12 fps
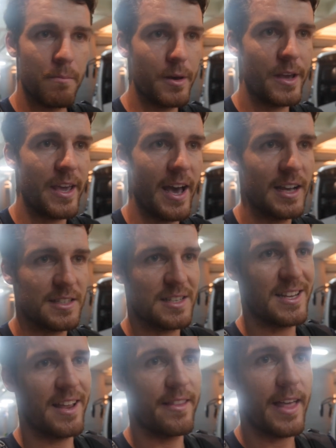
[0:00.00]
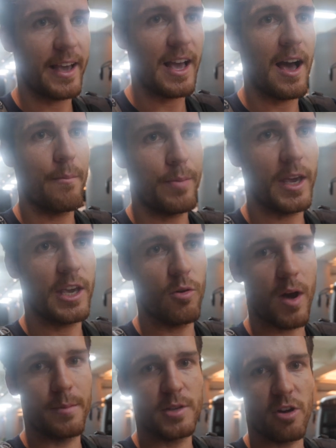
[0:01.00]
But yeah, as I said, they can't pick
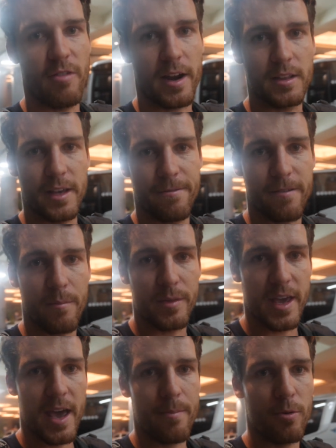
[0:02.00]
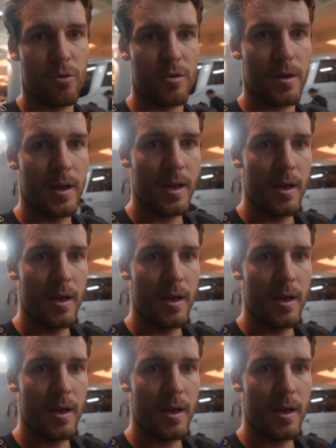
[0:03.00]
you up directly from the airport.